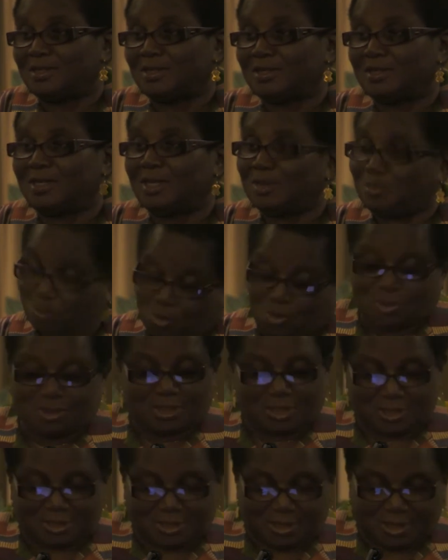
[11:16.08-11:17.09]
the
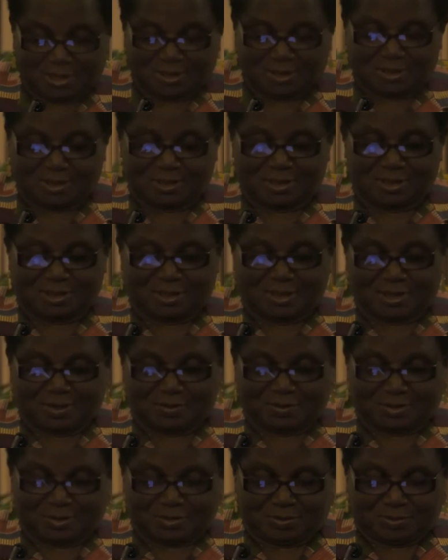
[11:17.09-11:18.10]
importance that it
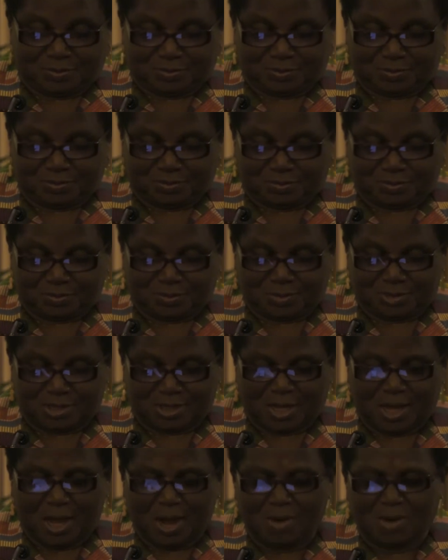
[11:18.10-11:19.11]
deserves.
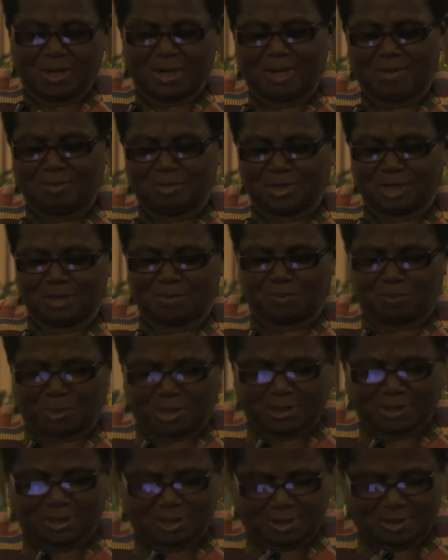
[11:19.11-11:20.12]
How come that
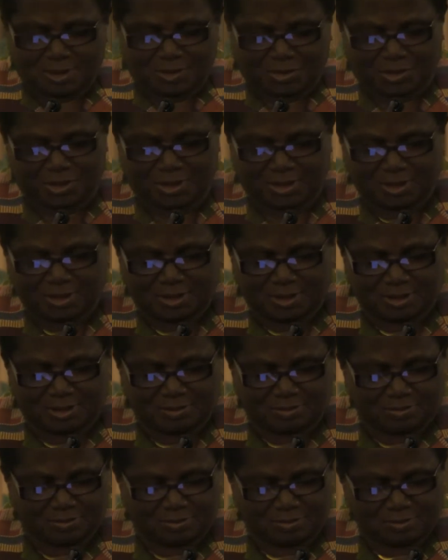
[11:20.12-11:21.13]
practical things,
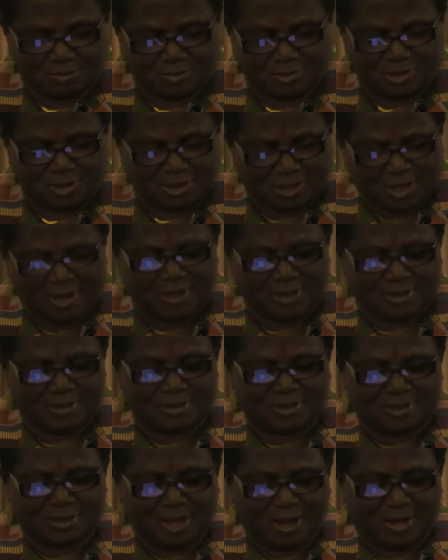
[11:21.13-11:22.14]

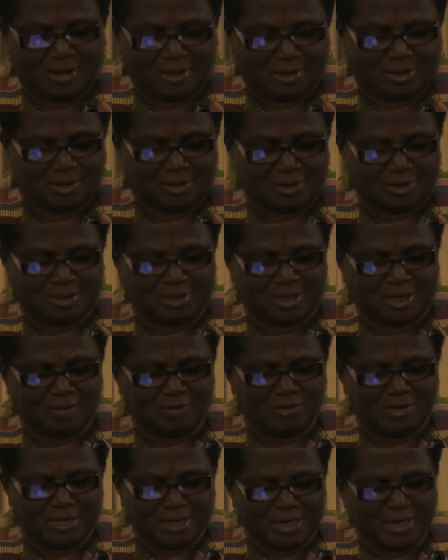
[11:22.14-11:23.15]
science, agriculture,
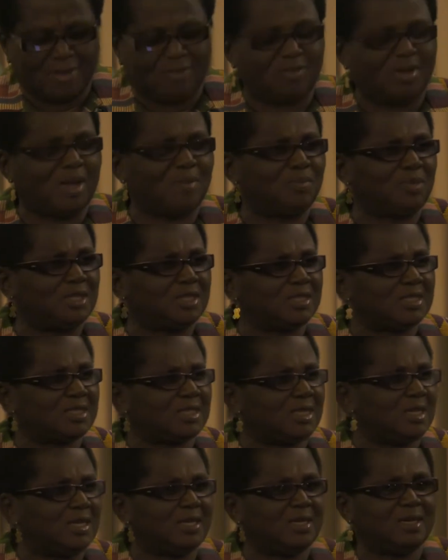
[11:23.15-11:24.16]
have never been
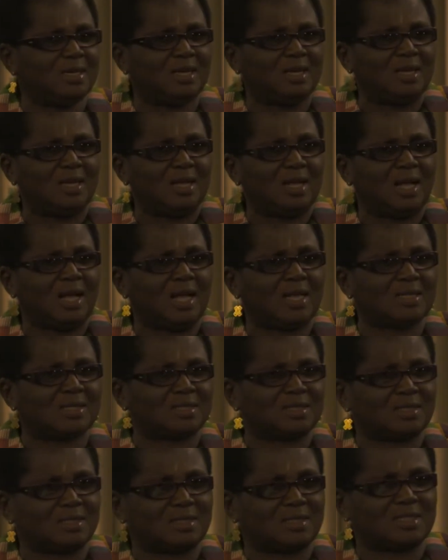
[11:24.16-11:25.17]
seen
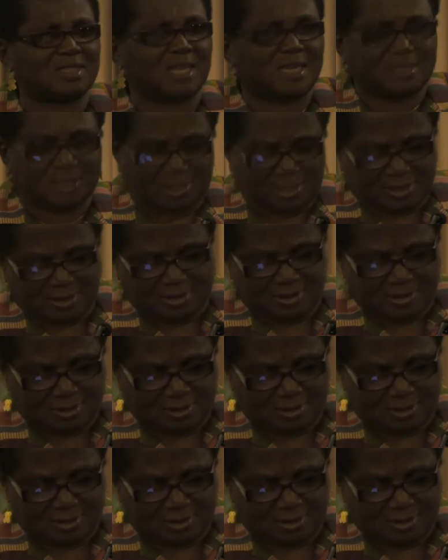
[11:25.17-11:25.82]
as sexy?